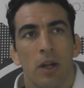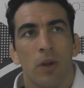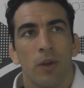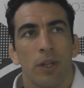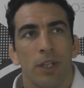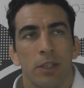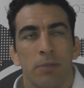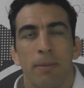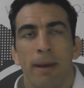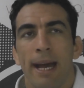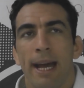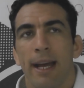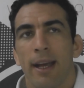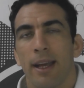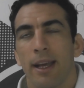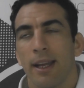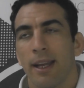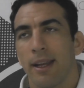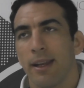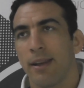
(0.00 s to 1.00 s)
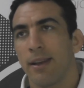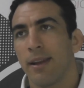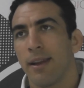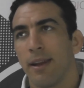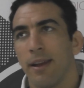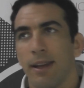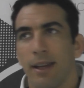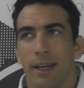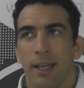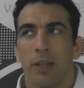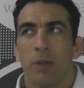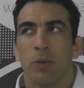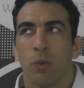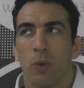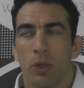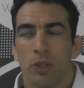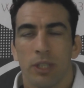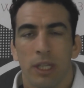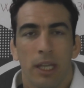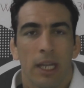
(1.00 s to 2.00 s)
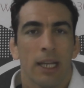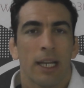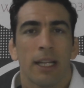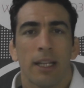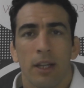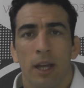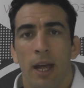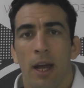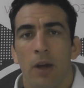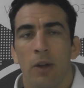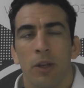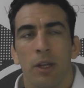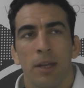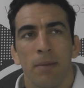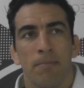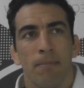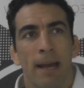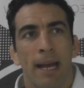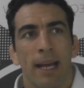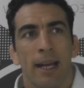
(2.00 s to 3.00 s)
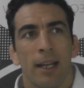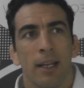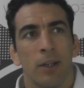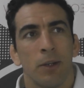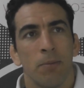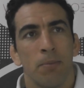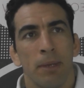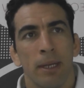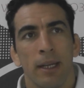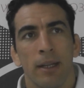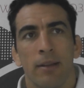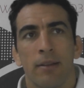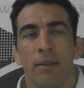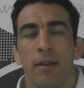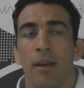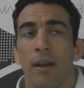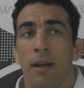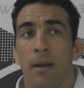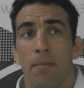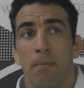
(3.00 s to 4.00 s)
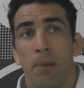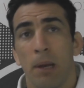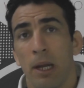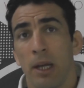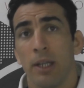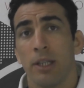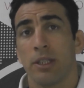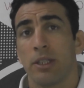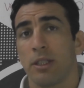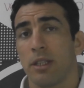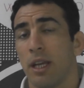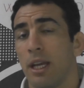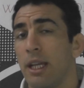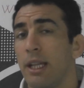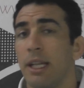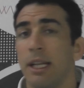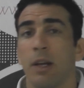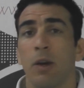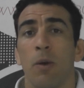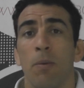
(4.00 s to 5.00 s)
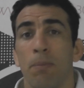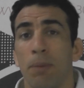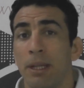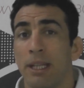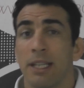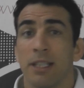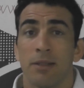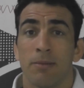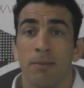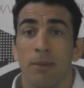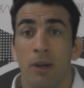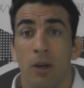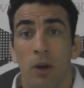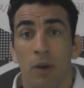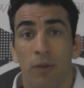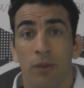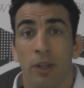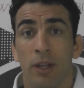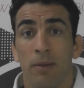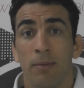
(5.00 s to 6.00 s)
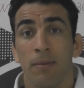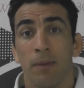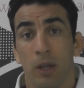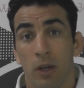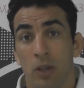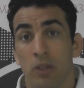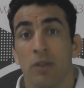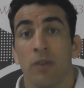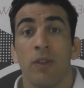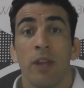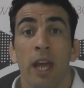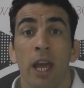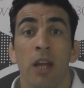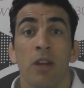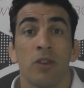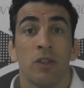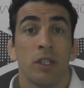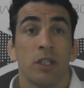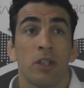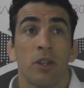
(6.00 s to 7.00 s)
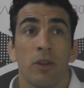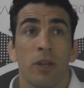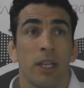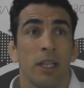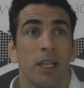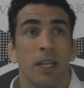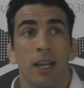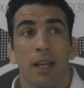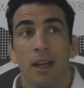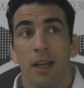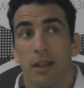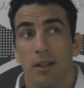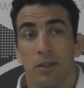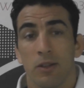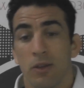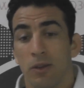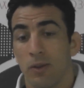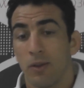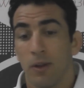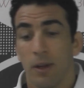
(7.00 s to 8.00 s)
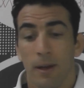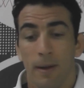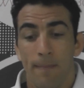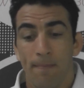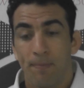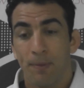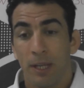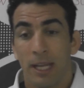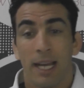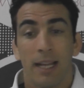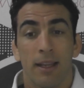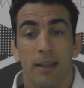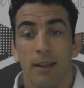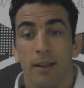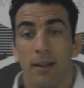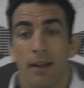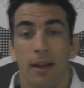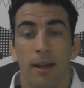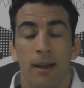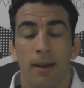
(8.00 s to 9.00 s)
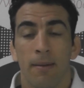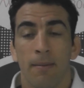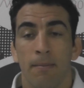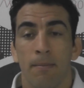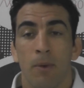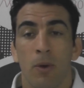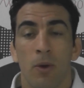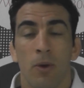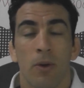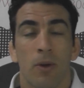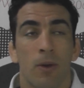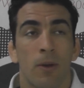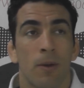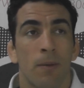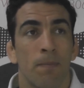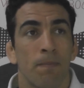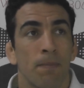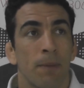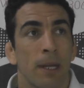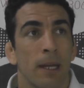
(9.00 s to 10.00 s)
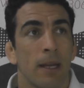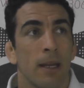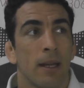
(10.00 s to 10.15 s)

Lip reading: on his back, and then it was a thing that held him back a little bit. Plus, he didn't compete as often because of the injury, so he didn't get to get more,